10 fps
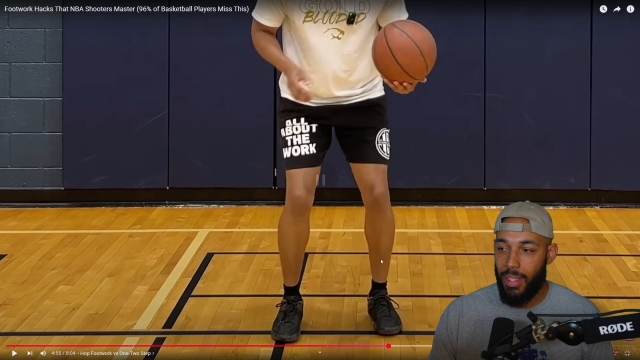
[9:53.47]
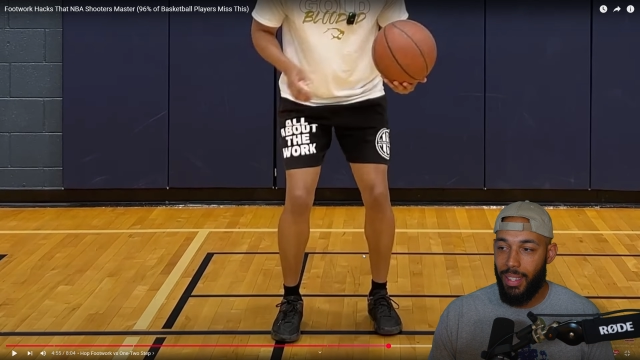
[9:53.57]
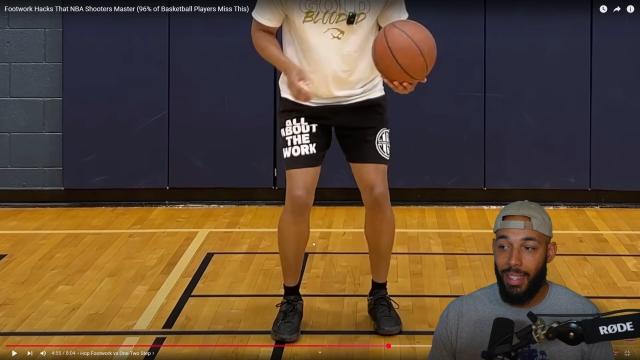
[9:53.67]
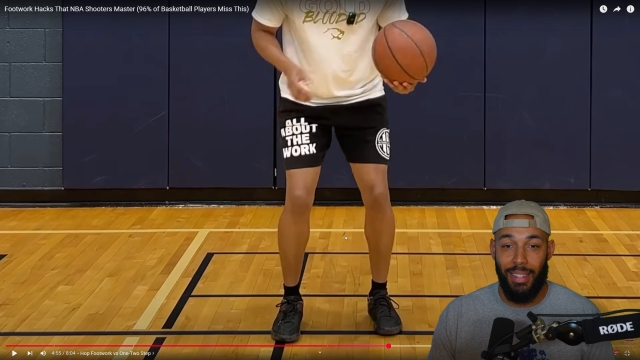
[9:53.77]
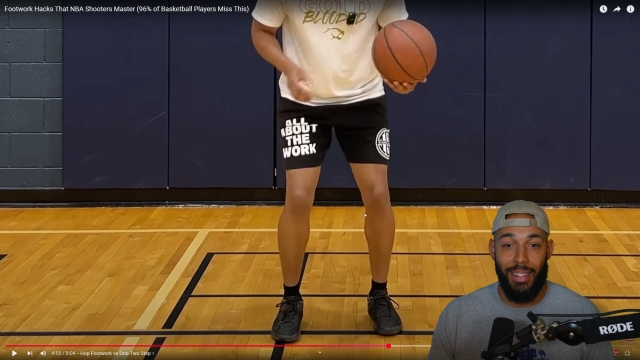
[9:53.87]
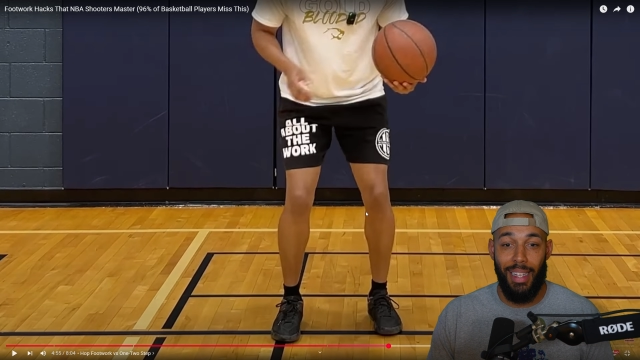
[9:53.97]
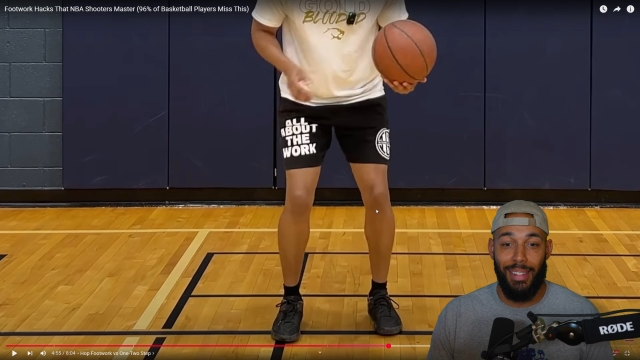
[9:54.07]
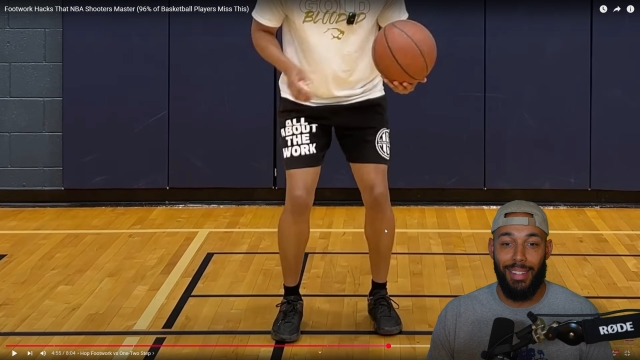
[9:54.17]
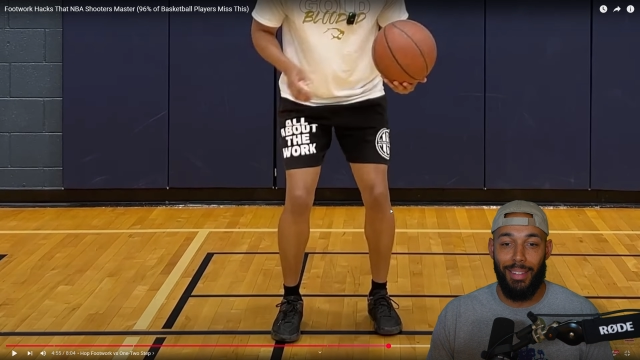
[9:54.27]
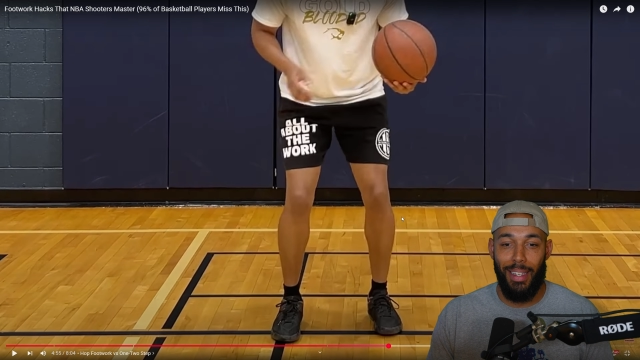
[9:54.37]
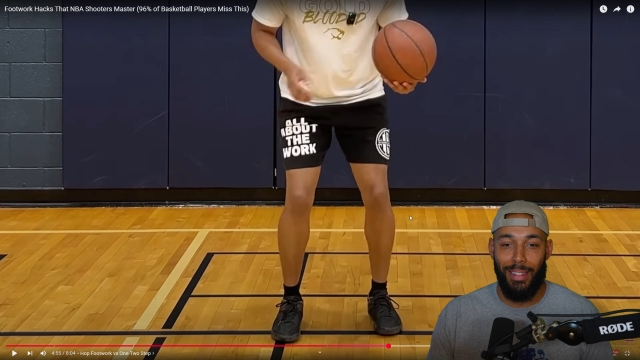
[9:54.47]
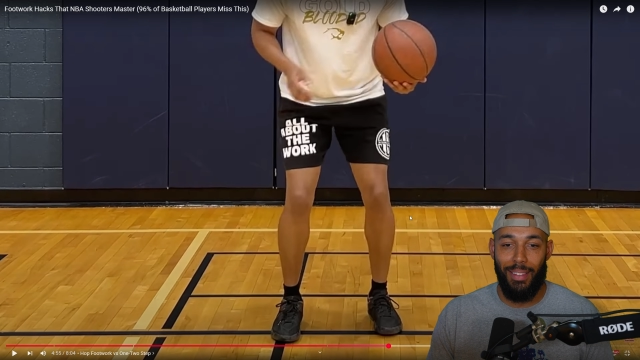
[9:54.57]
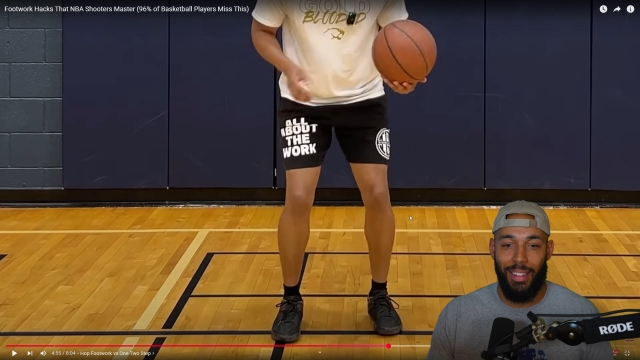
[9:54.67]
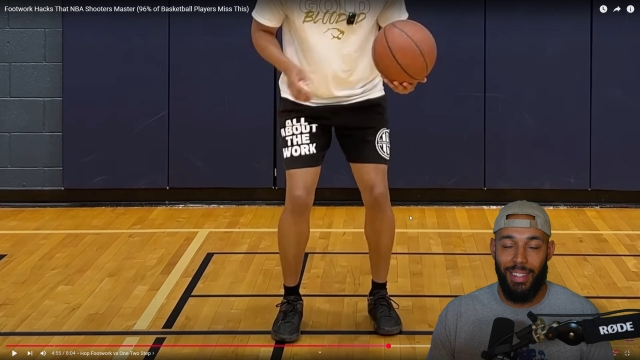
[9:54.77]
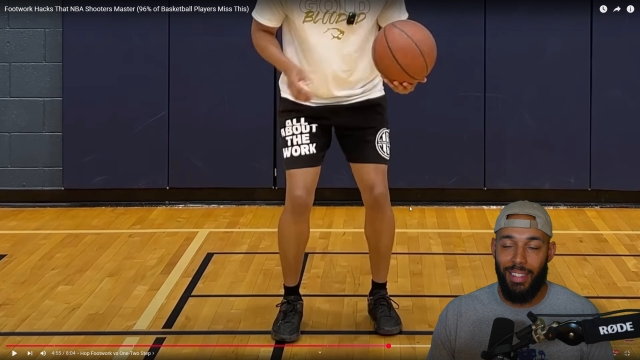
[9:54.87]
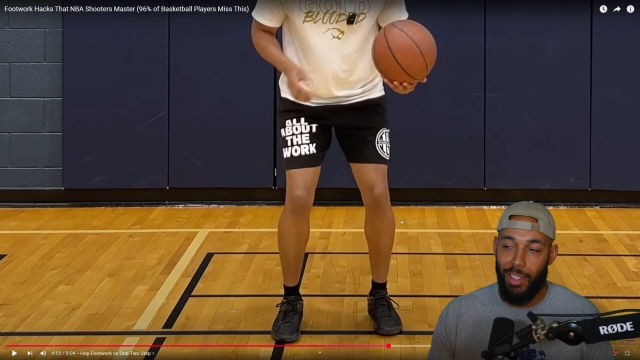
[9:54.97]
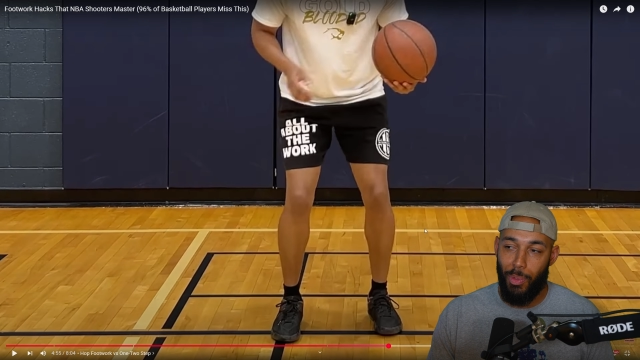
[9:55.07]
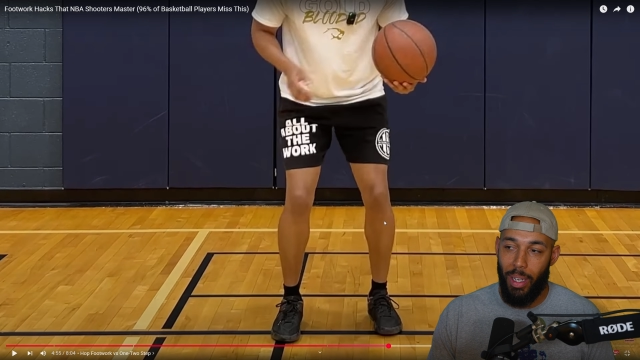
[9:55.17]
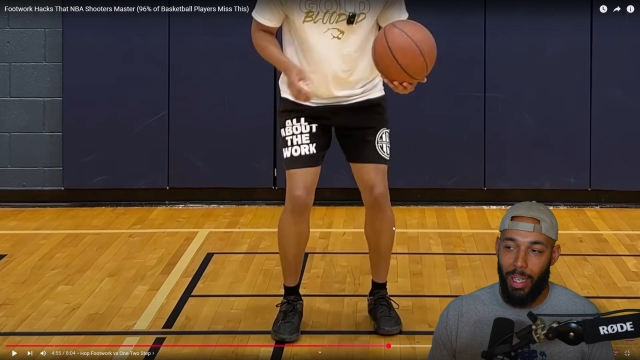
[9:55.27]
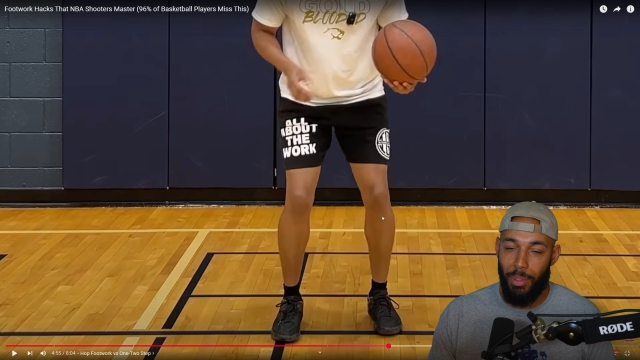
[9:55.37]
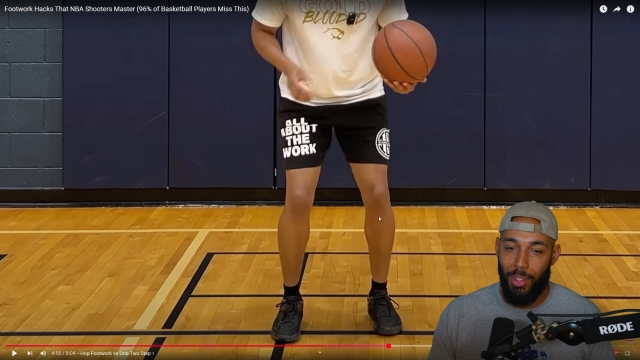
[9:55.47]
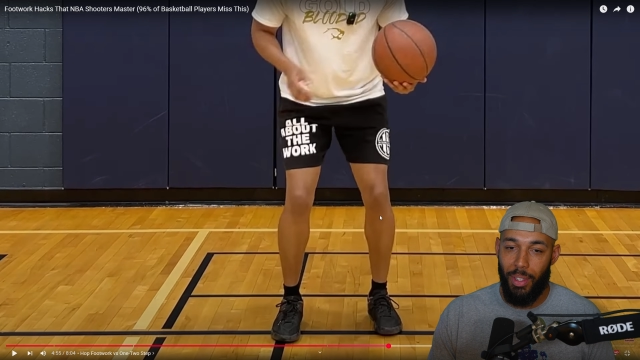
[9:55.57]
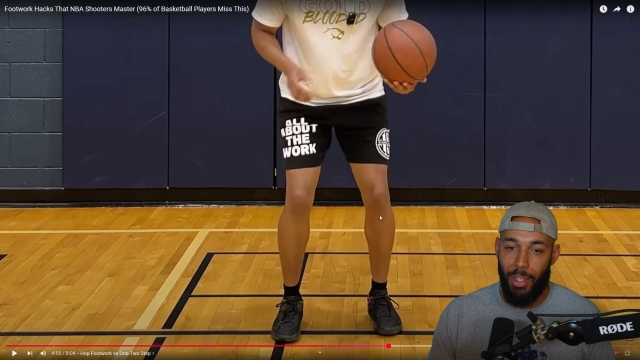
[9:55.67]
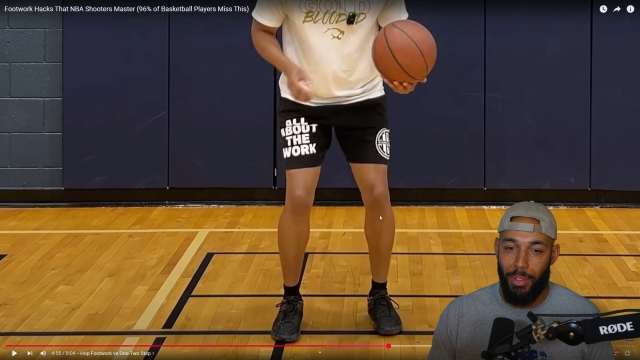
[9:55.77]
isn't this what he was doing?